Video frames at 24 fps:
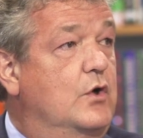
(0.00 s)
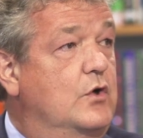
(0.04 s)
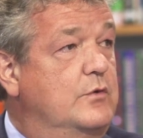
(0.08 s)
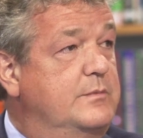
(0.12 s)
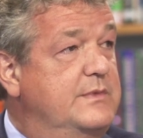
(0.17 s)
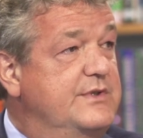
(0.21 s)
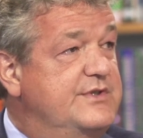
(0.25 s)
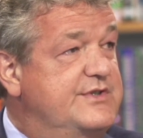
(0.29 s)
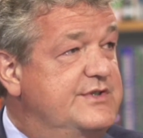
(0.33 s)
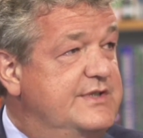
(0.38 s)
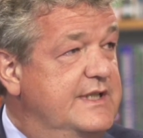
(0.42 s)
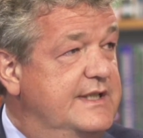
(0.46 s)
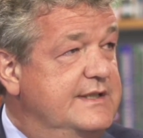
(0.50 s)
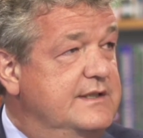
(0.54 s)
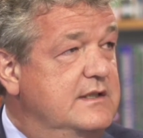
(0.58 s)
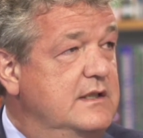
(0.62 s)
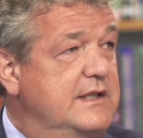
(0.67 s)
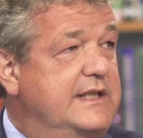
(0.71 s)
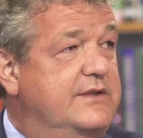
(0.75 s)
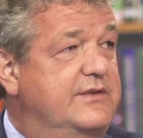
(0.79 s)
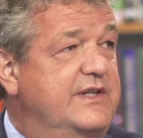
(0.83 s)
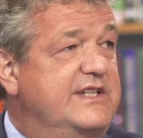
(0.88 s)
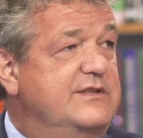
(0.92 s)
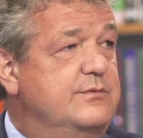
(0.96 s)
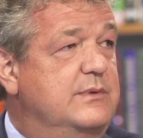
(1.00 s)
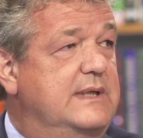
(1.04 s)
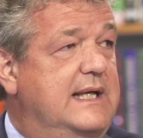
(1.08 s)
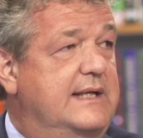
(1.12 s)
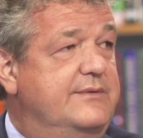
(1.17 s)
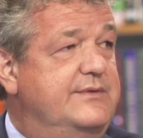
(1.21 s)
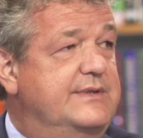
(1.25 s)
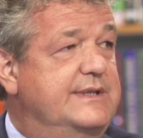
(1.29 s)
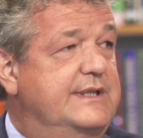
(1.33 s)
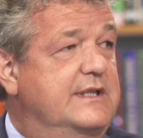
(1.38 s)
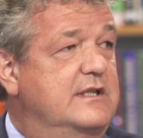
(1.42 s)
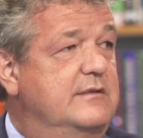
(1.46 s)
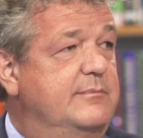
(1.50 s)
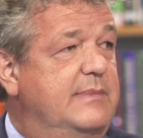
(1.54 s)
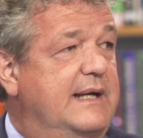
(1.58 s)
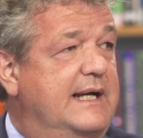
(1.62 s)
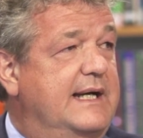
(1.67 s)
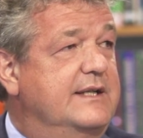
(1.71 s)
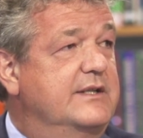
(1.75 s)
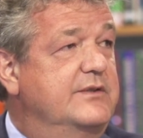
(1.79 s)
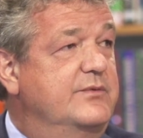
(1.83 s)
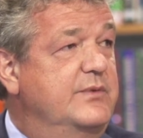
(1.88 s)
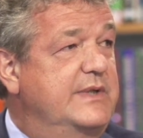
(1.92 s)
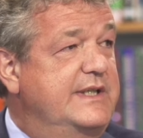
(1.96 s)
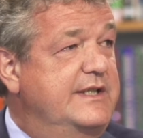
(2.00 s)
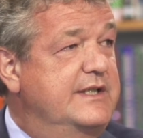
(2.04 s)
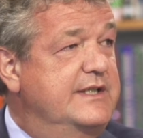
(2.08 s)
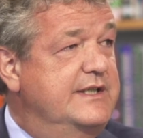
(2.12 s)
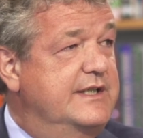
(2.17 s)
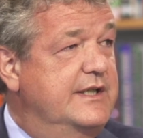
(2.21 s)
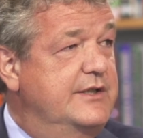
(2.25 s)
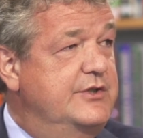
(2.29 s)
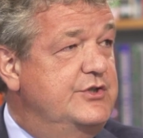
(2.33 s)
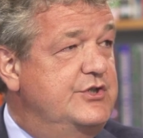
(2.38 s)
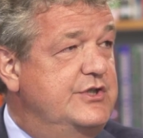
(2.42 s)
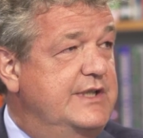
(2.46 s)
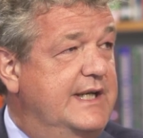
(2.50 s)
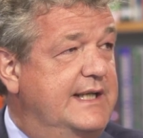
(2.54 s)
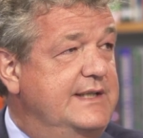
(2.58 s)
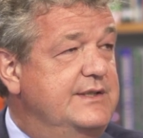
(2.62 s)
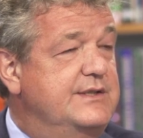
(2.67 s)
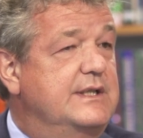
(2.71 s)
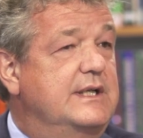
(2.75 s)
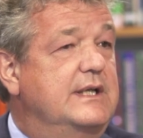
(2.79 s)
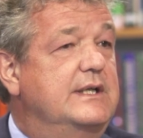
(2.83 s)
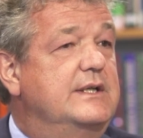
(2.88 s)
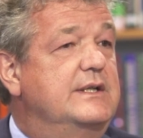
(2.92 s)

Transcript: Almost certainly Greece will have to go back and renegotiate